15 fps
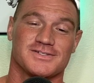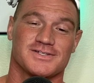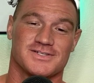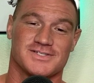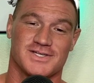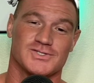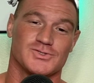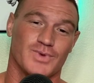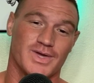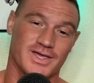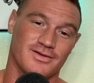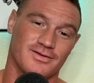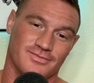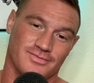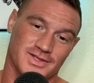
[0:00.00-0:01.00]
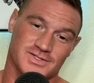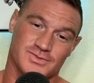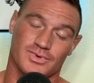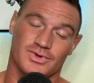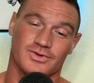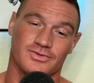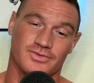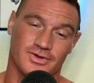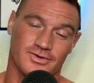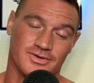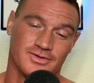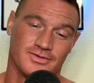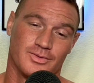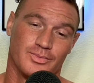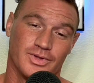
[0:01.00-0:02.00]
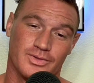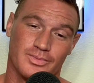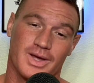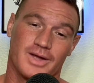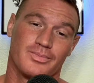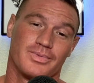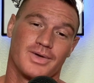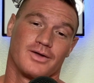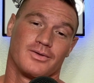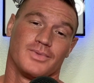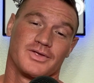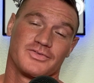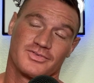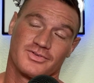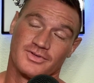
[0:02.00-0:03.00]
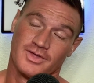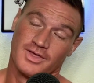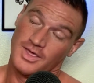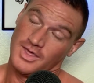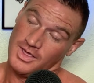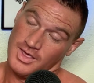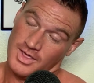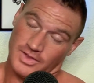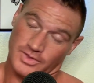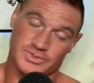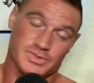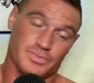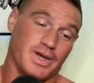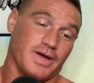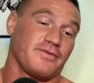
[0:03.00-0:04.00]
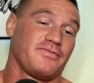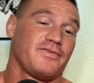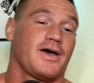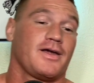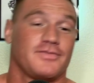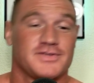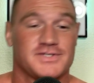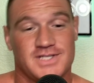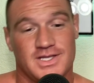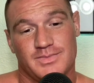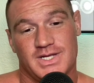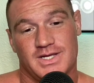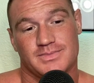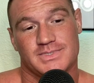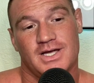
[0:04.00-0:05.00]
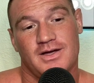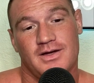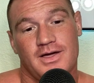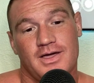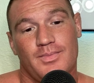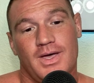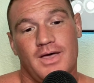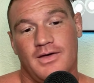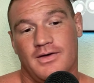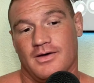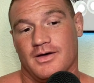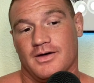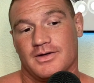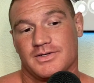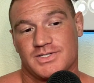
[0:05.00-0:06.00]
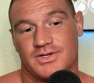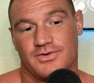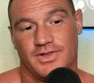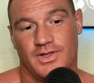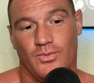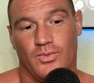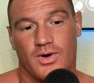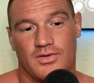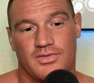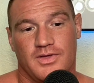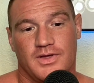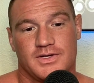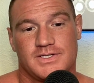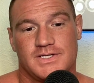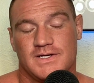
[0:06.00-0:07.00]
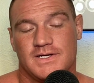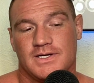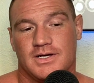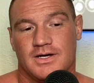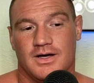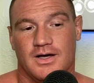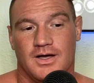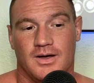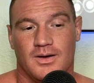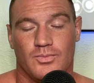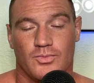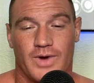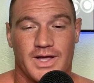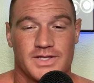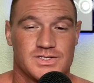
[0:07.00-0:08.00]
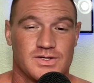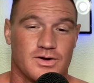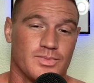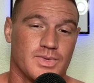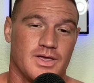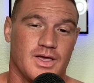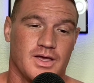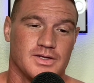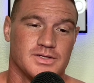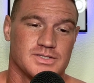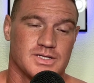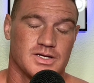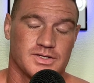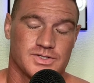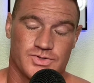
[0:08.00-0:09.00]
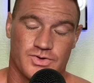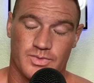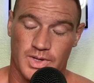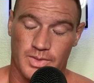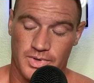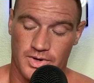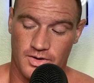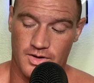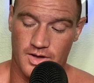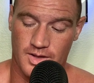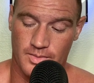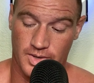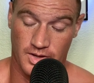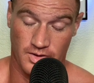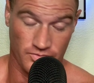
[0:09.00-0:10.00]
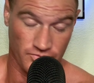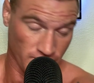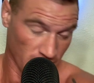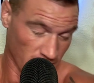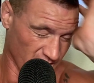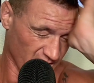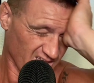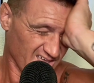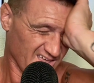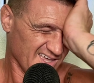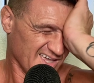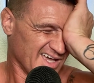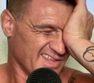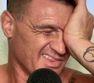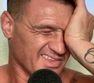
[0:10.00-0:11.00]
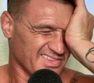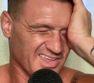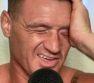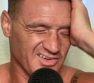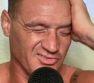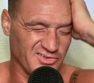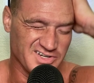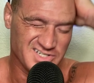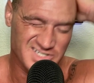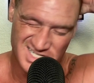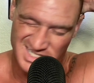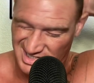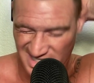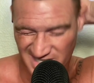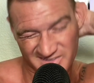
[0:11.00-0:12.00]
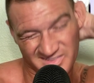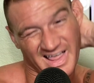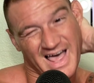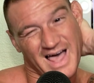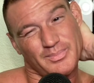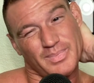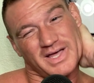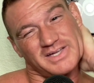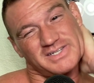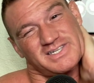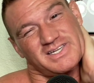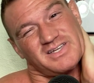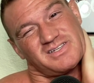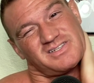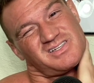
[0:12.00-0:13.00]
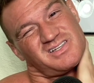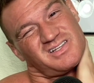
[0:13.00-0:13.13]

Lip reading: because each week, that's what it'll do. You build about a pound of muscle, lose a pound of fat at the same damn time. Certainly worth it. Rats Army has extremely pure compounds. I think they have recent like lab assays at